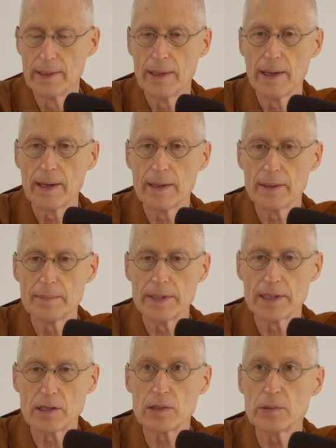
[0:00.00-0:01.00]
um,
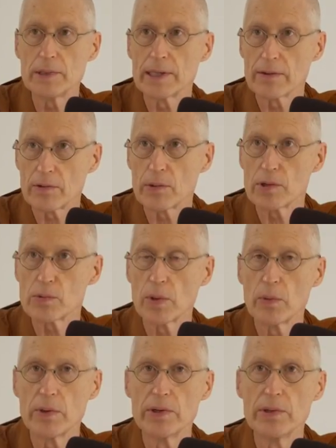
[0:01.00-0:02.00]
including, of course,
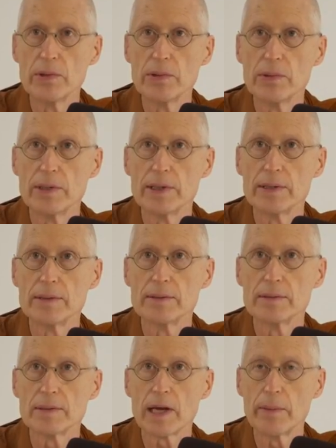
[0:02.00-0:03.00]
what we do
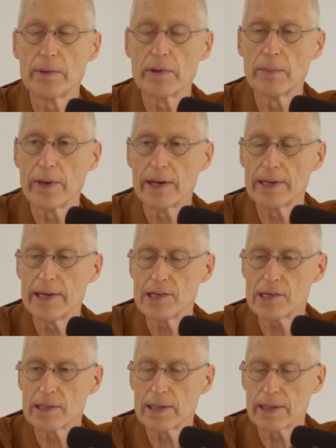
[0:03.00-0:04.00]
in coming to
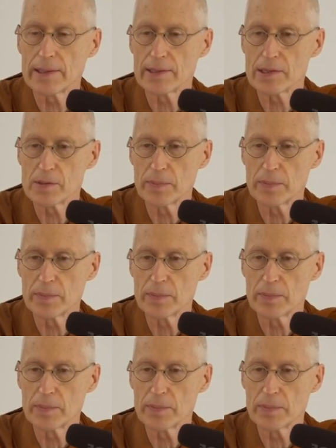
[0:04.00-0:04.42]
meditation like this,